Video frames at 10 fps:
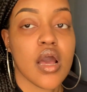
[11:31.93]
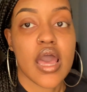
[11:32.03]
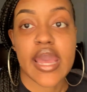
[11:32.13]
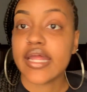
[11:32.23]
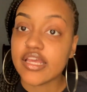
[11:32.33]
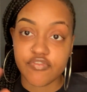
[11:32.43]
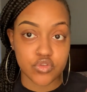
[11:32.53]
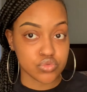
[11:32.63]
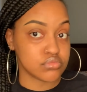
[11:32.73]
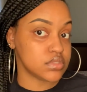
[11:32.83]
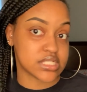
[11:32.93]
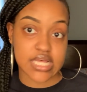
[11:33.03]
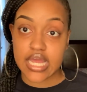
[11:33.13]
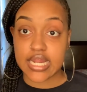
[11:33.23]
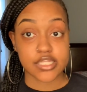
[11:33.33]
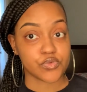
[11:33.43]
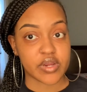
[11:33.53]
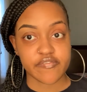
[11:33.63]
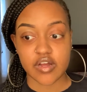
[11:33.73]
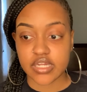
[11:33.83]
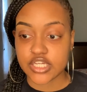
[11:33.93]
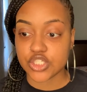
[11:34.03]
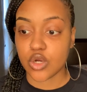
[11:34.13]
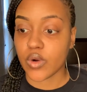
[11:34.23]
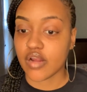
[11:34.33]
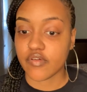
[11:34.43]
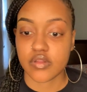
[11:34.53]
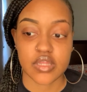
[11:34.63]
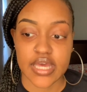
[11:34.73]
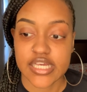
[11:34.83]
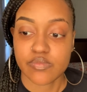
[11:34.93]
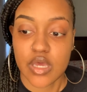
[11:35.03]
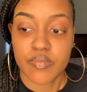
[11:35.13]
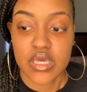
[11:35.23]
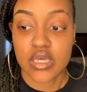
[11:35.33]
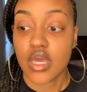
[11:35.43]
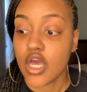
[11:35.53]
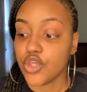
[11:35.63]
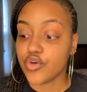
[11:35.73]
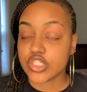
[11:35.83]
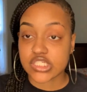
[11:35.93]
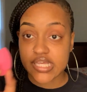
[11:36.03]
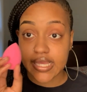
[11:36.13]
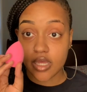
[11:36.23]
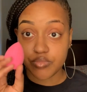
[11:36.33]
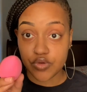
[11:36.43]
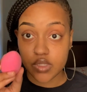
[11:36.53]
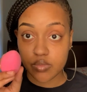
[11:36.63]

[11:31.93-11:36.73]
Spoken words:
and if you decide not to wear foundation or whatever the case may be, you can just take a beauty